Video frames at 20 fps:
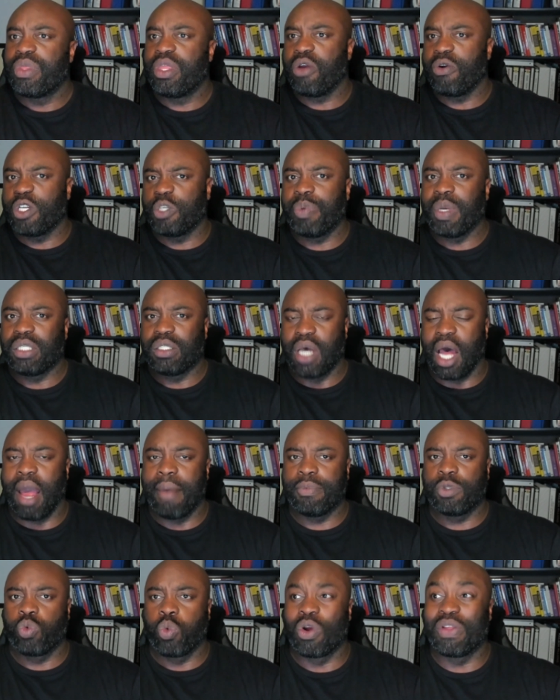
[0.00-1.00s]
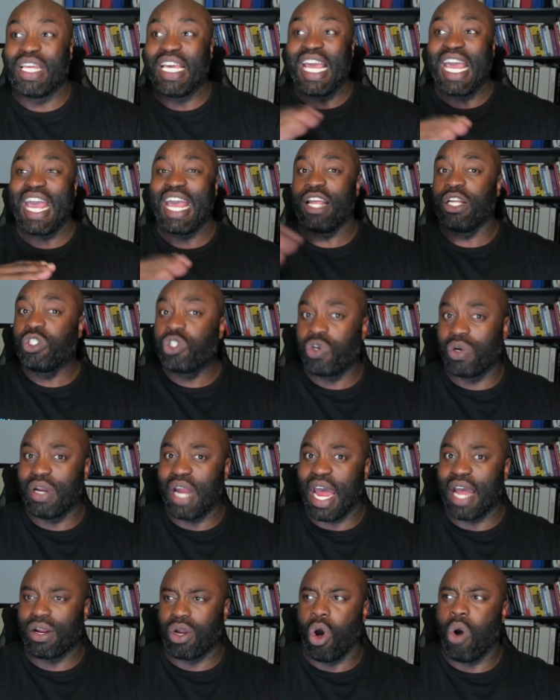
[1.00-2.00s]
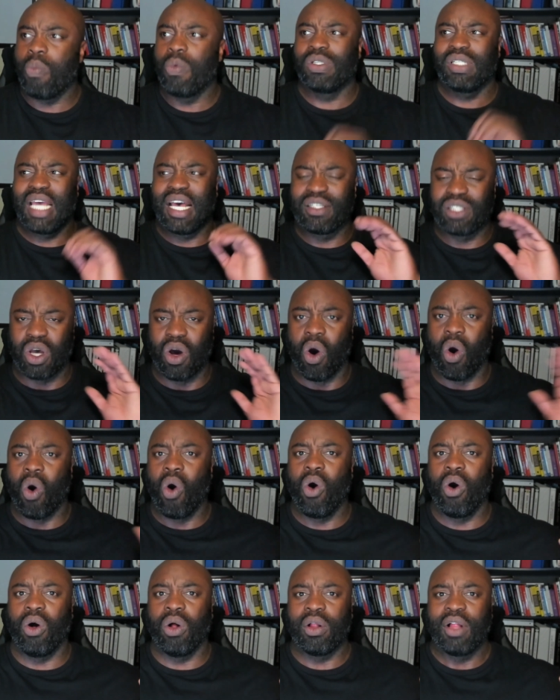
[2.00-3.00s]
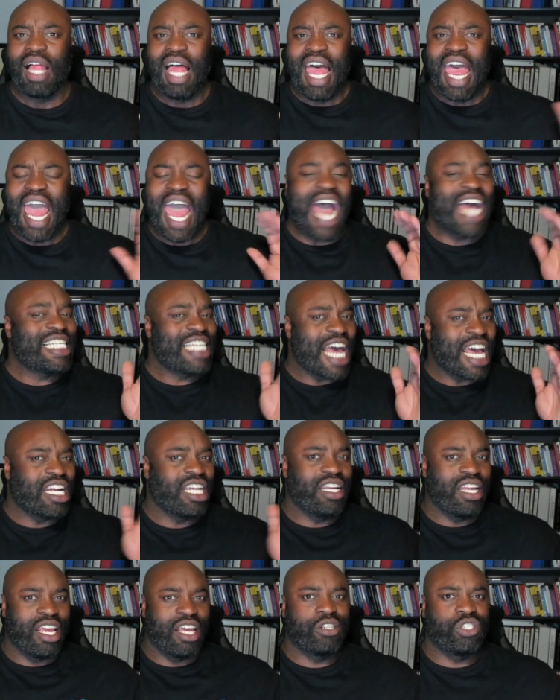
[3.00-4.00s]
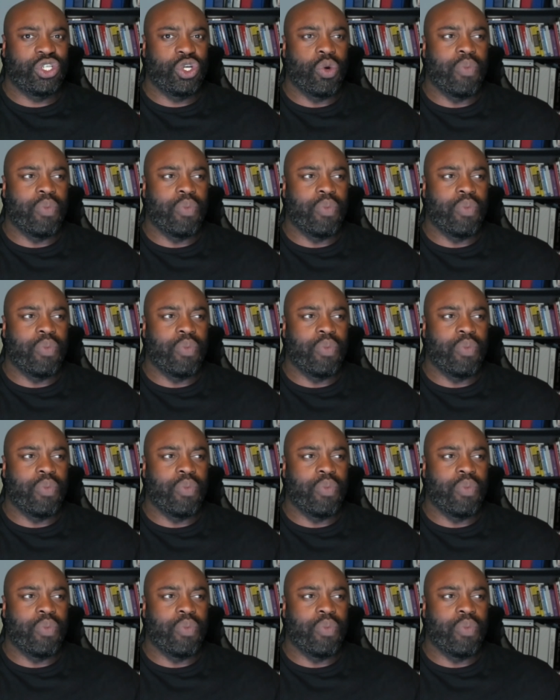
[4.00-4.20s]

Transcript: There has been times where the internet, almost as a whole, has had an issue